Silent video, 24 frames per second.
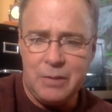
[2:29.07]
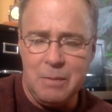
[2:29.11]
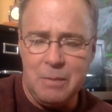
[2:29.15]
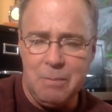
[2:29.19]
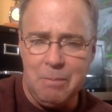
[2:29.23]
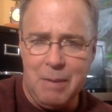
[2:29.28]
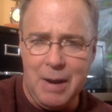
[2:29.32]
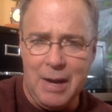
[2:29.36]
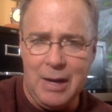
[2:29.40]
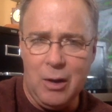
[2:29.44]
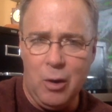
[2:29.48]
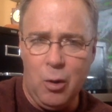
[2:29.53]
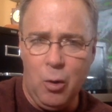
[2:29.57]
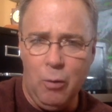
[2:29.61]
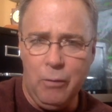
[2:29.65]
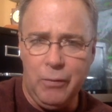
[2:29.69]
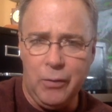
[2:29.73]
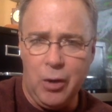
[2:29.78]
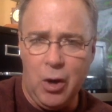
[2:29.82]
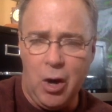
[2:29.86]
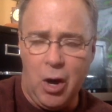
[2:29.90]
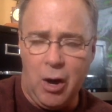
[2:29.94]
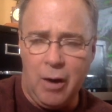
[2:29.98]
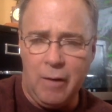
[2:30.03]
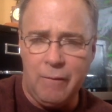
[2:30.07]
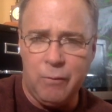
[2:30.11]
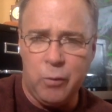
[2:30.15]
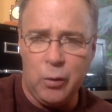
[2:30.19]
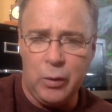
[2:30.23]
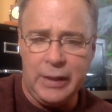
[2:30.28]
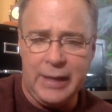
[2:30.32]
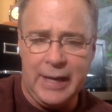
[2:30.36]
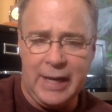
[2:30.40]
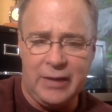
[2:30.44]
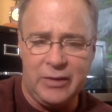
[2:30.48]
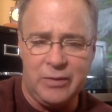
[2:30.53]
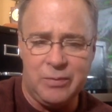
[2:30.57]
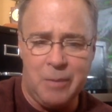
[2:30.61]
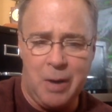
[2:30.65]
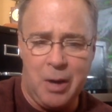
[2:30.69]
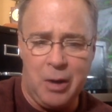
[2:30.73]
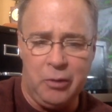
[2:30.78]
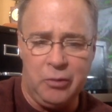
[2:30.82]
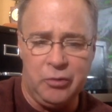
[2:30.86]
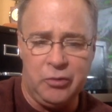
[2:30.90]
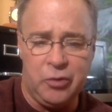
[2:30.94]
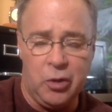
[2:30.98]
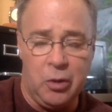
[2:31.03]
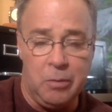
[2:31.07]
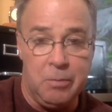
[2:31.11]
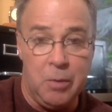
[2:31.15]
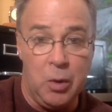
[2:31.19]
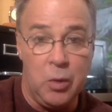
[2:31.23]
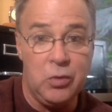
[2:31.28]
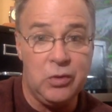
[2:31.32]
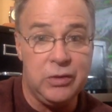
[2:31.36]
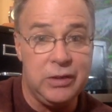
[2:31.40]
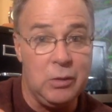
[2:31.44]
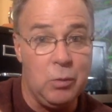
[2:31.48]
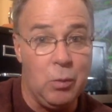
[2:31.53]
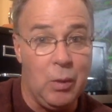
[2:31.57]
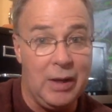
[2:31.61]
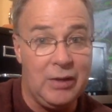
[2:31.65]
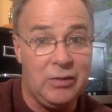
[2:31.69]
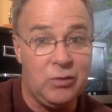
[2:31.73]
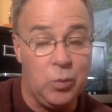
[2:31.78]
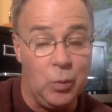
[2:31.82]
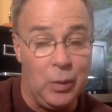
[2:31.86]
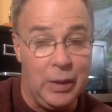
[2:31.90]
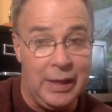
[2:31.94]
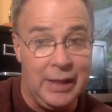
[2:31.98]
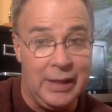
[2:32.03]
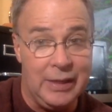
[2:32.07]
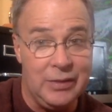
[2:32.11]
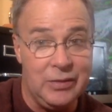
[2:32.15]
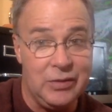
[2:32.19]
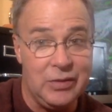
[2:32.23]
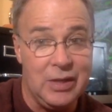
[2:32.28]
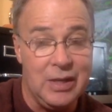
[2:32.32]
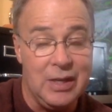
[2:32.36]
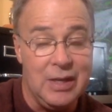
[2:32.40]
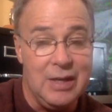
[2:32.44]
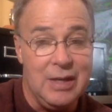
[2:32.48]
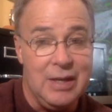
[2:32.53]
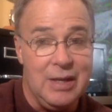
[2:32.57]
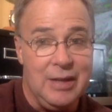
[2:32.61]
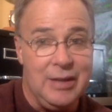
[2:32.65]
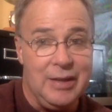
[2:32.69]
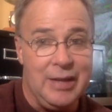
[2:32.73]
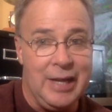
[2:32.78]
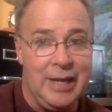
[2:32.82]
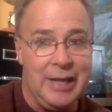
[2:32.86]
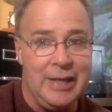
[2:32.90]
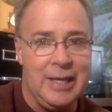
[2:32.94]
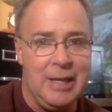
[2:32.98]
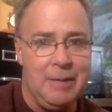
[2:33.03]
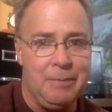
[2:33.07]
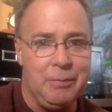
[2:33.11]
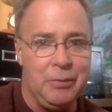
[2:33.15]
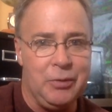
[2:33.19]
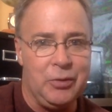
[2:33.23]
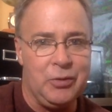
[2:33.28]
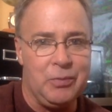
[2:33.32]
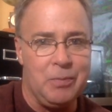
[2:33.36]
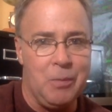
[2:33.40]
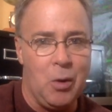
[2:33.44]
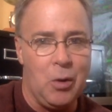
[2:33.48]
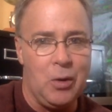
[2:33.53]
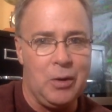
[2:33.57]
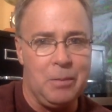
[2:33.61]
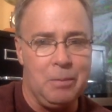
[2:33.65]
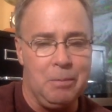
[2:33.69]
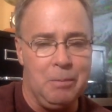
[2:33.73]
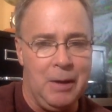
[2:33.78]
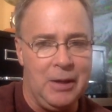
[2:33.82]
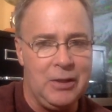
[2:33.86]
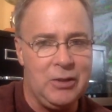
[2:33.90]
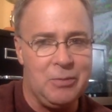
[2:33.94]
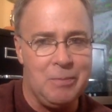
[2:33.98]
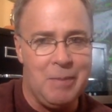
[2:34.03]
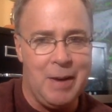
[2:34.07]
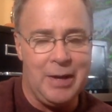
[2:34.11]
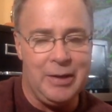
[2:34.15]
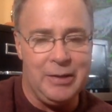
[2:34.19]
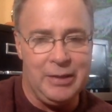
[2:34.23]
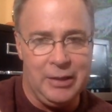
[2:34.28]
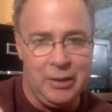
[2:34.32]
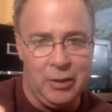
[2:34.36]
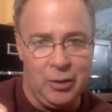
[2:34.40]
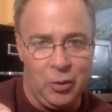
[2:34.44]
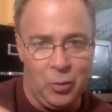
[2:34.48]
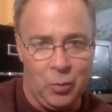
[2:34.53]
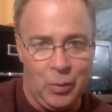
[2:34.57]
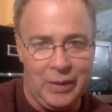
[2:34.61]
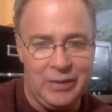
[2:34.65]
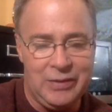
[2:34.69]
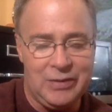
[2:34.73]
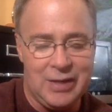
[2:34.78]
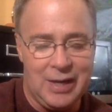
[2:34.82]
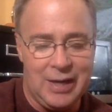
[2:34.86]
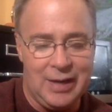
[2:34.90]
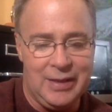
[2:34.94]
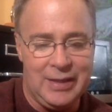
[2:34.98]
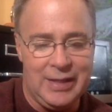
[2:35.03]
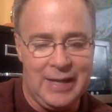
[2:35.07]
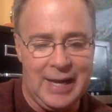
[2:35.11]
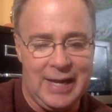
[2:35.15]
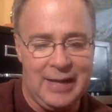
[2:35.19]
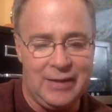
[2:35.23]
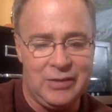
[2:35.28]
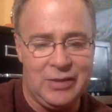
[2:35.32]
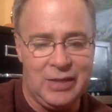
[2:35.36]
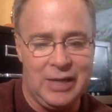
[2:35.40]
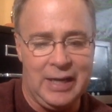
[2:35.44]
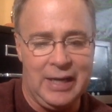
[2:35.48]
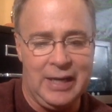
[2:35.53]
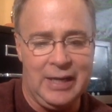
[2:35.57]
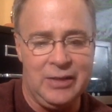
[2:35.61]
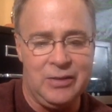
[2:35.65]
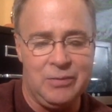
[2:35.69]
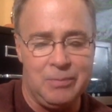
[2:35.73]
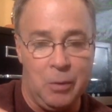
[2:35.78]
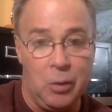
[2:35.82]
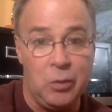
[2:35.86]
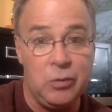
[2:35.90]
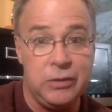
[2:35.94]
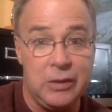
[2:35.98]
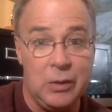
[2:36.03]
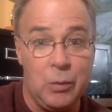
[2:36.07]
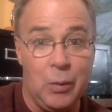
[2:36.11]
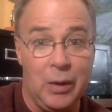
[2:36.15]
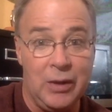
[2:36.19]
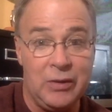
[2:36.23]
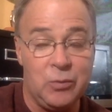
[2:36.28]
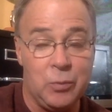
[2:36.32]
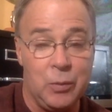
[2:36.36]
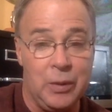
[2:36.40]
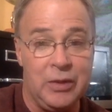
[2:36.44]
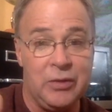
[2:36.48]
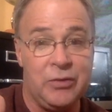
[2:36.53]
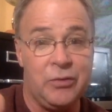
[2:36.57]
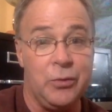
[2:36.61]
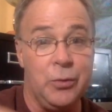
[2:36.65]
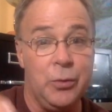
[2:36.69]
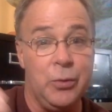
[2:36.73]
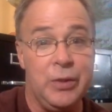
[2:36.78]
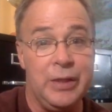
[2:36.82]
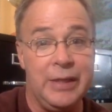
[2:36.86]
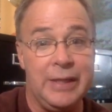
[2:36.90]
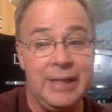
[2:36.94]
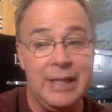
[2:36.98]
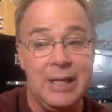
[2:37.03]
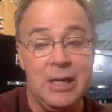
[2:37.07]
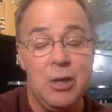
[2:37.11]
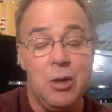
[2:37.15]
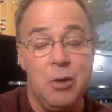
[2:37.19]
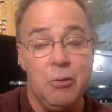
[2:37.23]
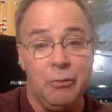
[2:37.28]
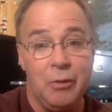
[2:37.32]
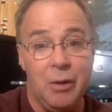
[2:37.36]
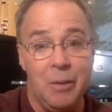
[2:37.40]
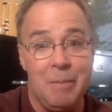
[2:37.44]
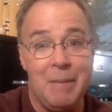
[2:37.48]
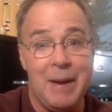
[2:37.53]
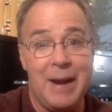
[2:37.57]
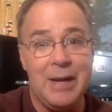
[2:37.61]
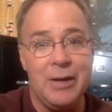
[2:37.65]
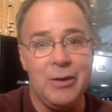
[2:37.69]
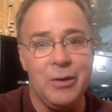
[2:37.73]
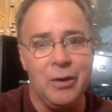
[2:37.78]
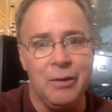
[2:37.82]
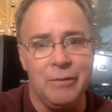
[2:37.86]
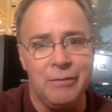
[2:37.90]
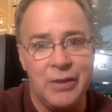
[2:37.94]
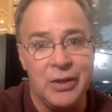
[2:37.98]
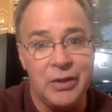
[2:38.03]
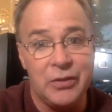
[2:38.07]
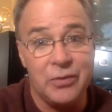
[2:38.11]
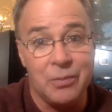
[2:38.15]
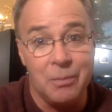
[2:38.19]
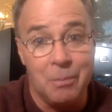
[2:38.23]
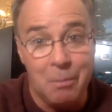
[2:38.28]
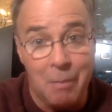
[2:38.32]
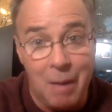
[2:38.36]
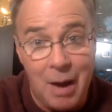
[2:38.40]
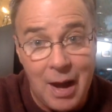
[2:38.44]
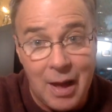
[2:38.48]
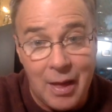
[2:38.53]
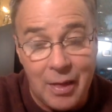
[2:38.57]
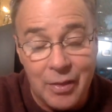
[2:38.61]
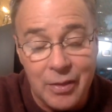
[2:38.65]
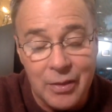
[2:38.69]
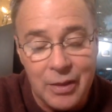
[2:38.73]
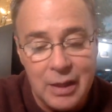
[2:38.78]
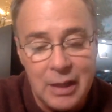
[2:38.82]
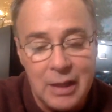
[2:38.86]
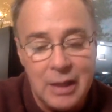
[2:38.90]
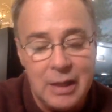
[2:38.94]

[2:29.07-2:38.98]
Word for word: But overall, forecast models show mostly west winds That'll keep the smoke much better here on the west side of the Cascades, mostly west winds, through the remainder of this month.